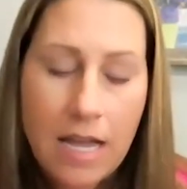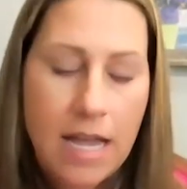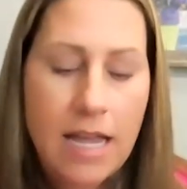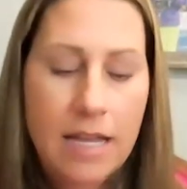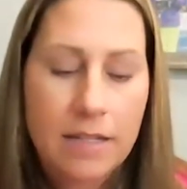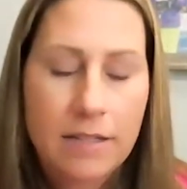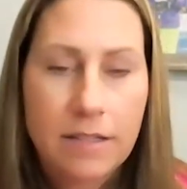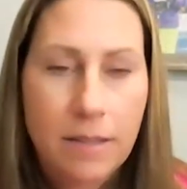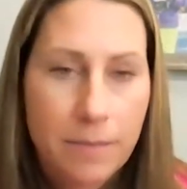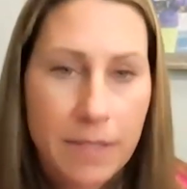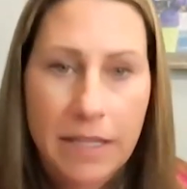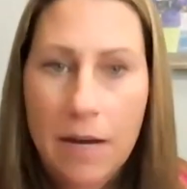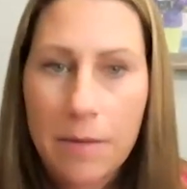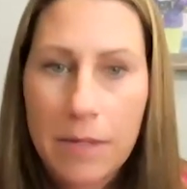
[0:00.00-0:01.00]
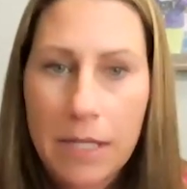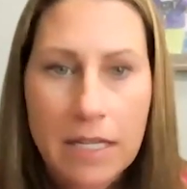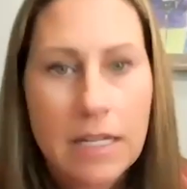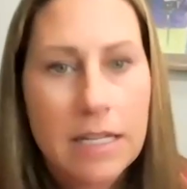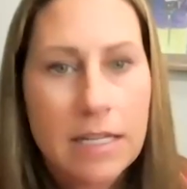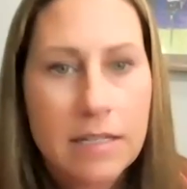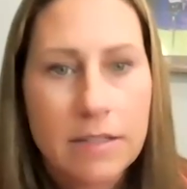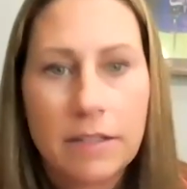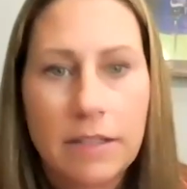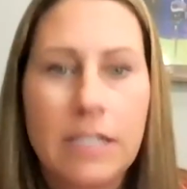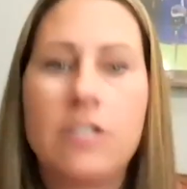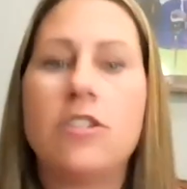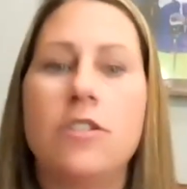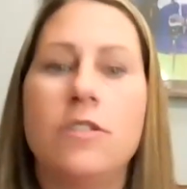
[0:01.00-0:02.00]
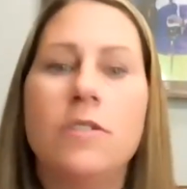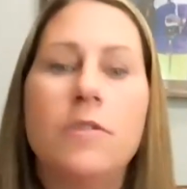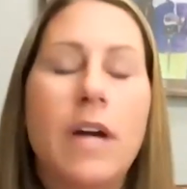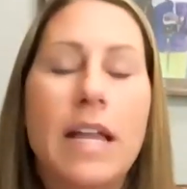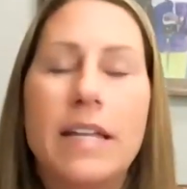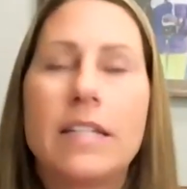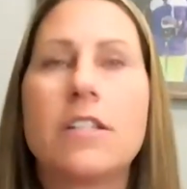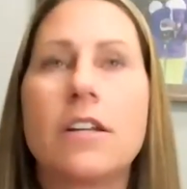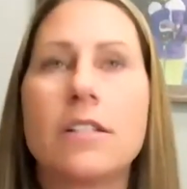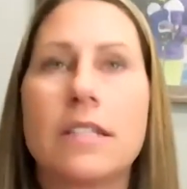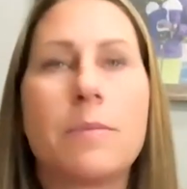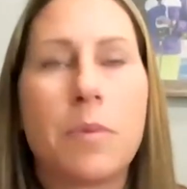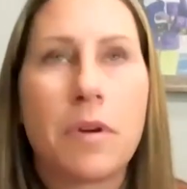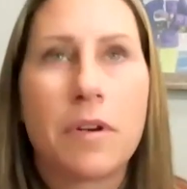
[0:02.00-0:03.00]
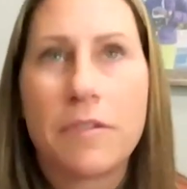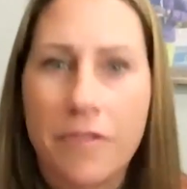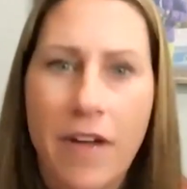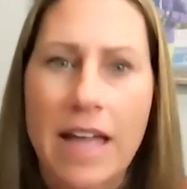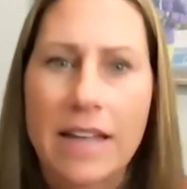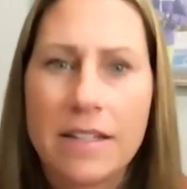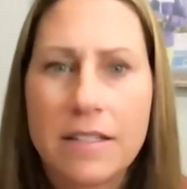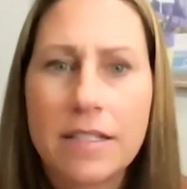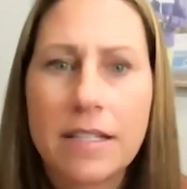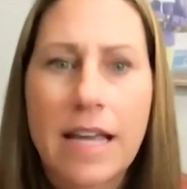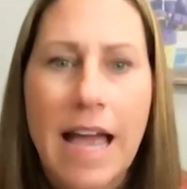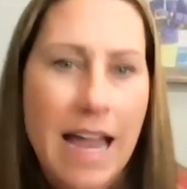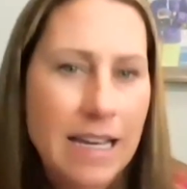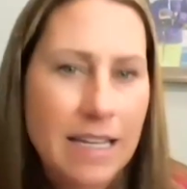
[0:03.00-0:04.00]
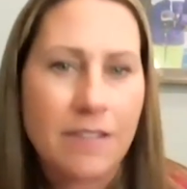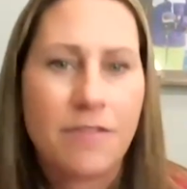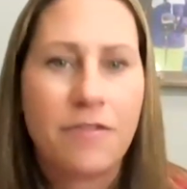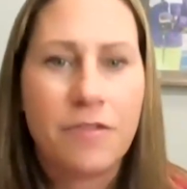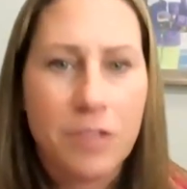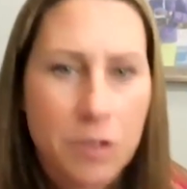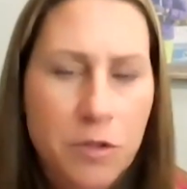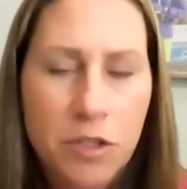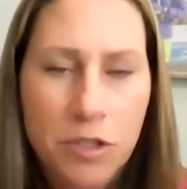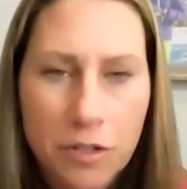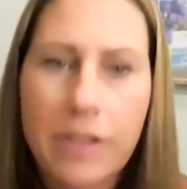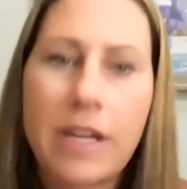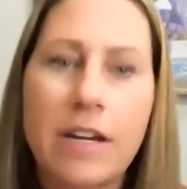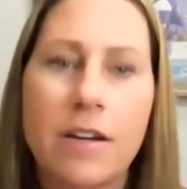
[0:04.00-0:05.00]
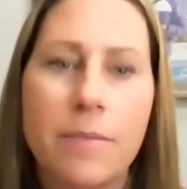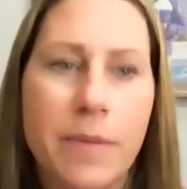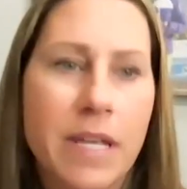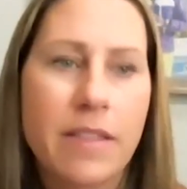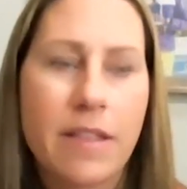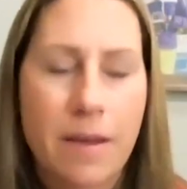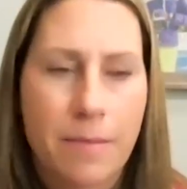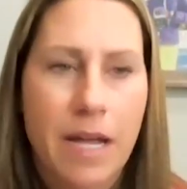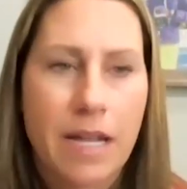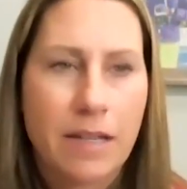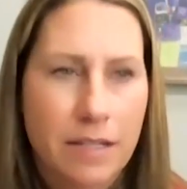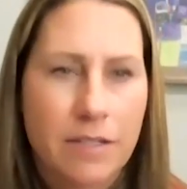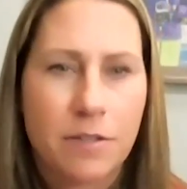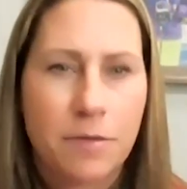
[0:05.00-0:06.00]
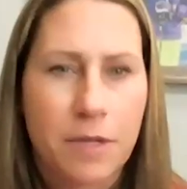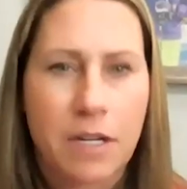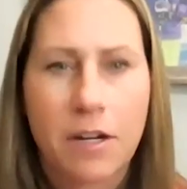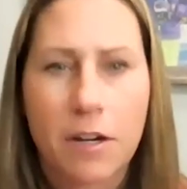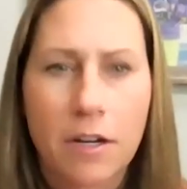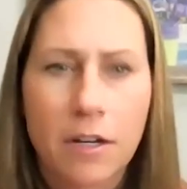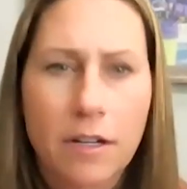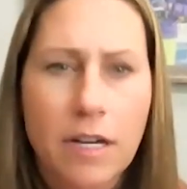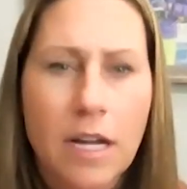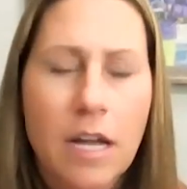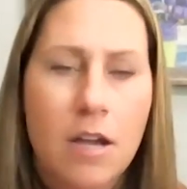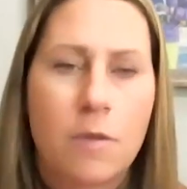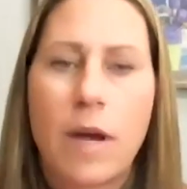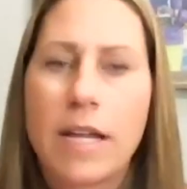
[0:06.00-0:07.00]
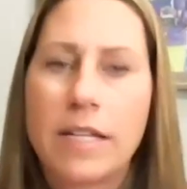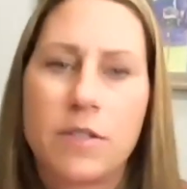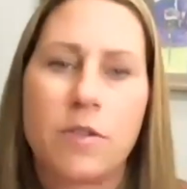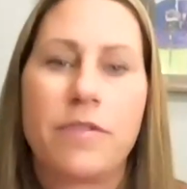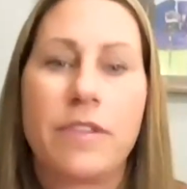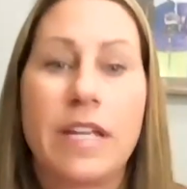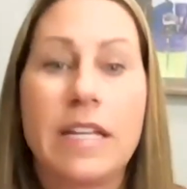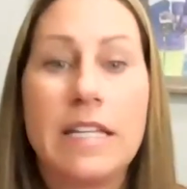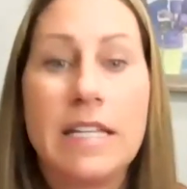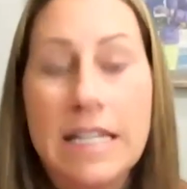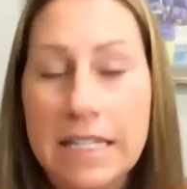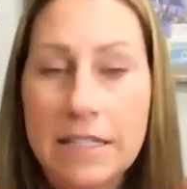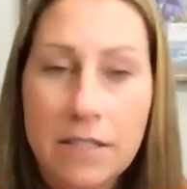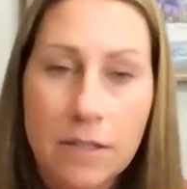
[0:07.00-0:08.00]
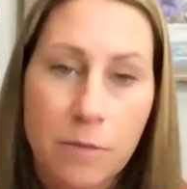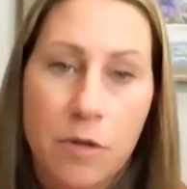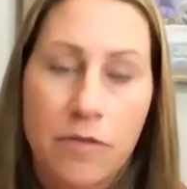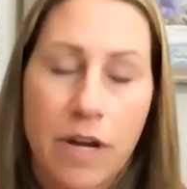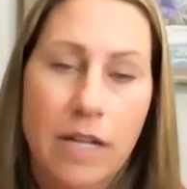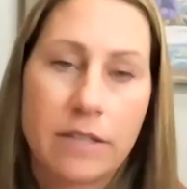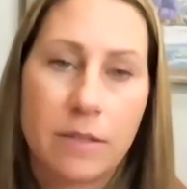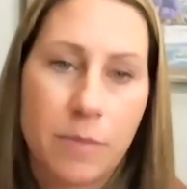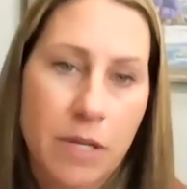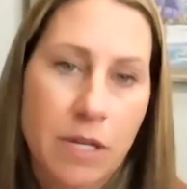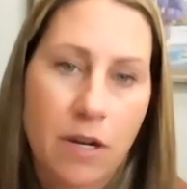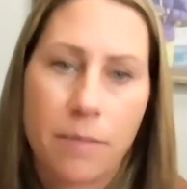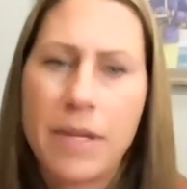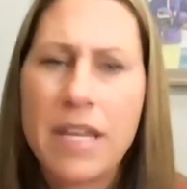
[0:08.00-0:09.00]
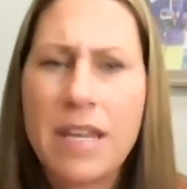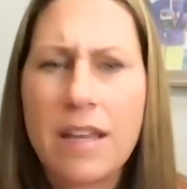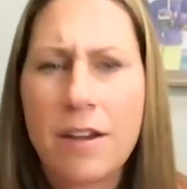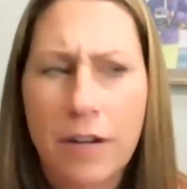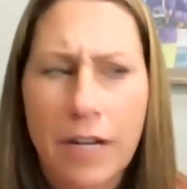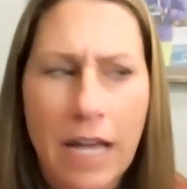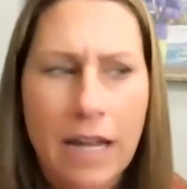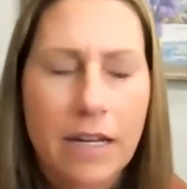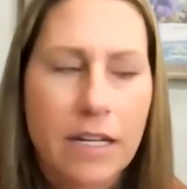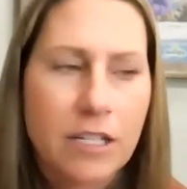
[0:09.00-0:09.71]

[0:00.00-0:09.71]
It's something that we can easily do, and it doesn't prevent any future therapy that might need to occur, right? So if they need to move on to PRP or get an